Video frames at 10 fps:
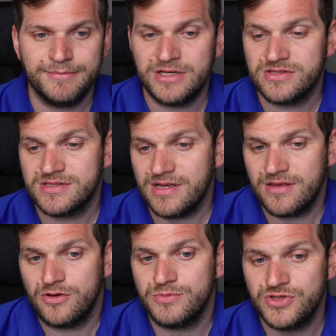because there's
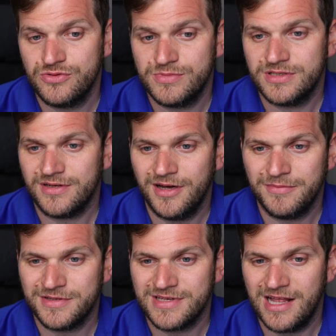nothing consumed
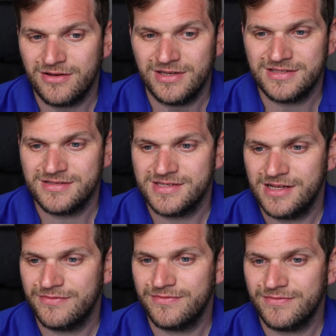um, it calculates
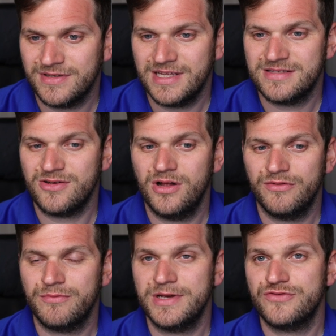itself that's all
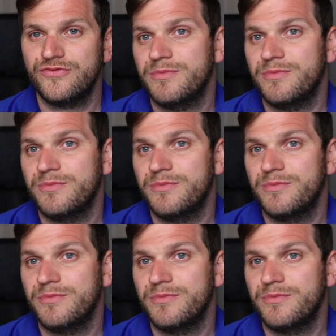information